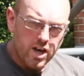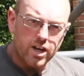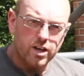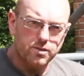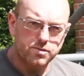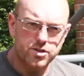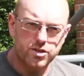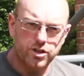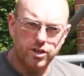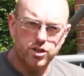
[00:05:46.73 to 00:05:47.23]

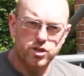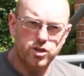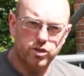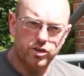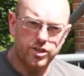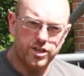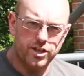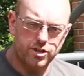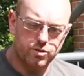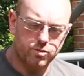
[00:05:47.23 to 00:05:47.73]
I'm just going to
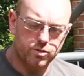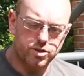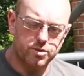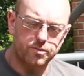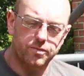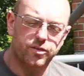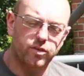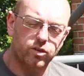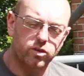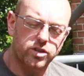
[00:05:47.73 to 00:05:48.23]
join these with
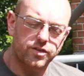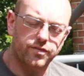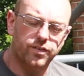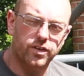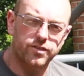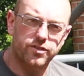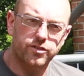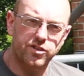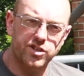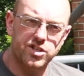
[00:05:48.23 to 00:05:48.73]
some
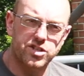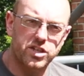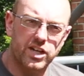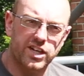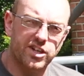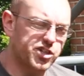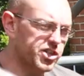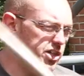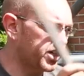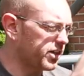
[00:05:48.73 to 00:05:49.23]
45 degree
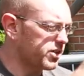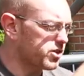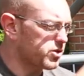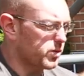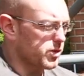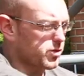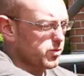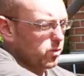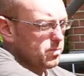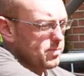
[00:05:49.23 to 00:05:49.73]
slash cuts
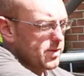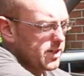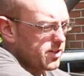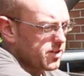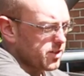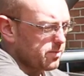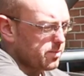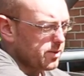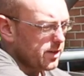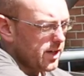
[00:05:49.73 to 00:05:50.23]
which will
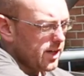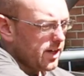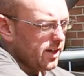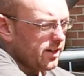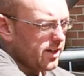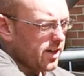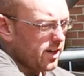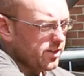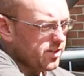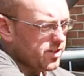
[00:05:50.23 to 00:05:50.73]
meet up
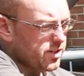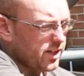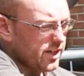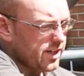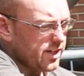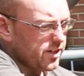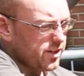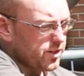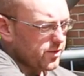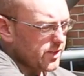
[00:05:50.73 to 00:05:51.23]
nicely
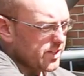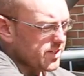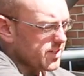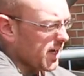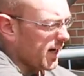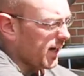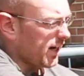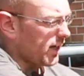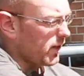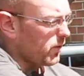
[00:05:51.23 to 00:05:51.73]
and do
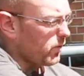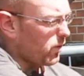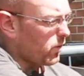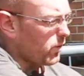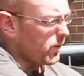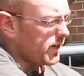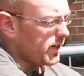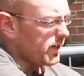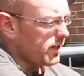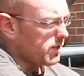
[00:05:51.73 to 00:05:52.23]
exactly what
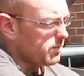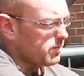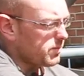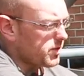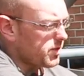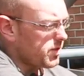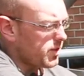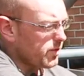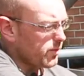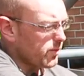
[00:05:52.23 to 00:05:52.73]
we need them
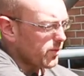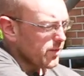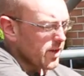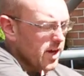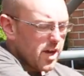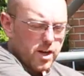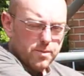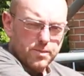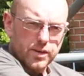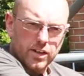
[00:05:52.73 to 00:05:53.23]
to do.
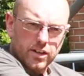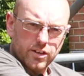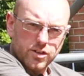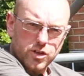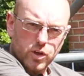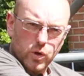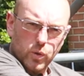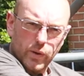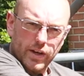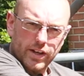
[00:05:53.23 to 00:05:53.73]
Be a nice
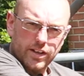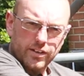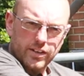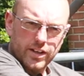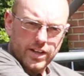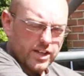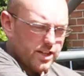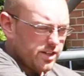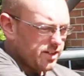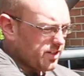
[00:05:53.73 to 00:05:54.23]
quick
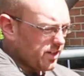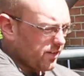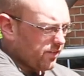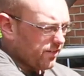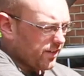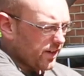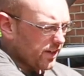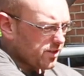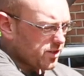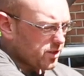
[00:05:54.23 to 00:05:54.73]
easy
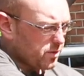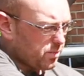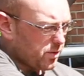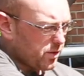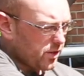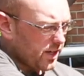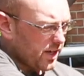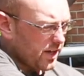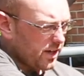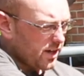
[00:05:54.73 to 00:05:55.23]
fix to
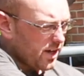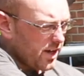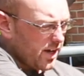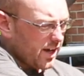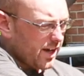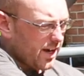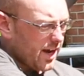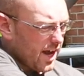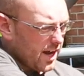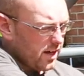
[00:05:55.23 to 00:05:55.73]
put in
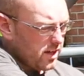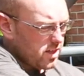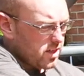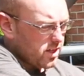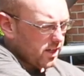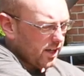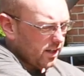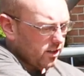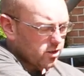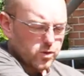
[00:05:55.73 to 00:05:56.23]
and
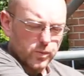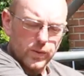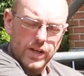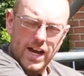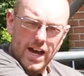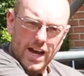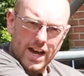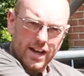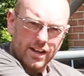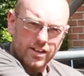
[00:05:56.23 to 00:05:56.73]
anything else we
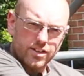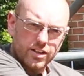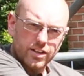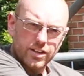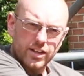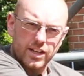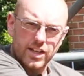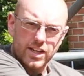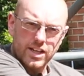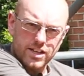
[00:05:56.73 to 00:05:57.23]
add
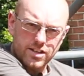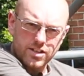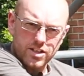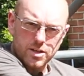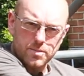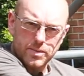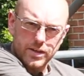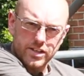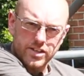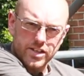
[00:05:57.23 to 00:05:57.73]
can
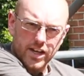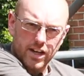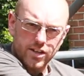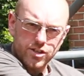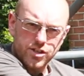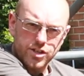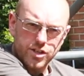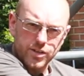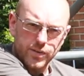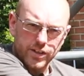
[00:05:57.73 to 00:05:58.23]
easily be
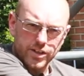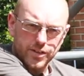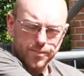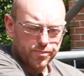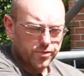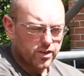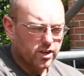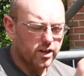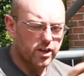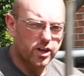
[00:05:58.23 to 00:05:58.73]
attached to it.
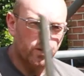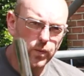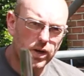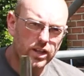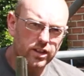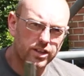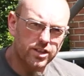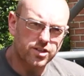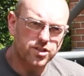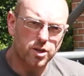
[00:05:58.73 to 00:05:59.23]
I'm going to
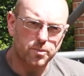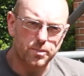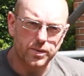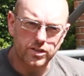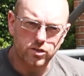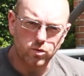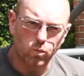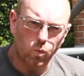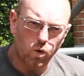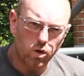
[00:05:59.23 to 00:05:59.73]
weld this up
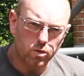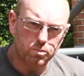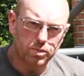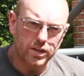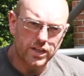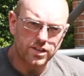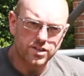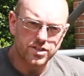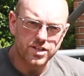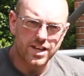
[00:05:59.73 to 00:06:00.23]
into one
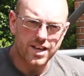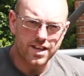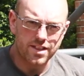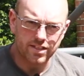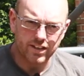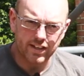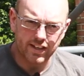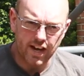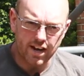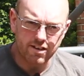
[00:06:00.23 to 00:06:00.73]
piece
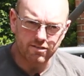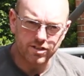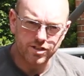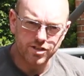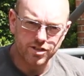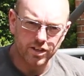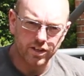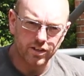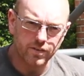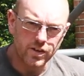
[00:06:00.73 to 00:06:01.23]
in the
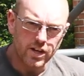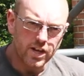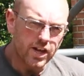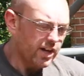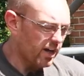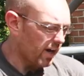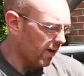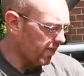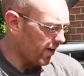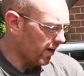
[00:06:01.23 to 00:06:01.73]
garage though
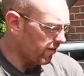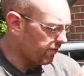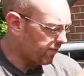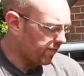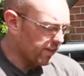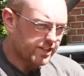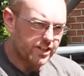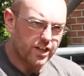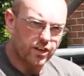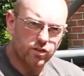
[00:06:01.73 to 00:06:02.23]
and then
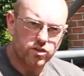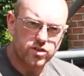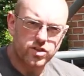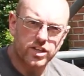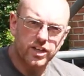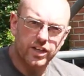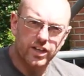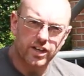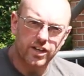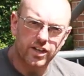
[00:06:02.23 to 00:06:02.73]
fit it
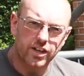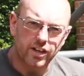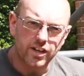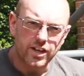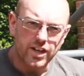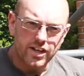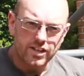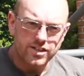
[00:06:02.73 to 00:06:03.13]
onto the car.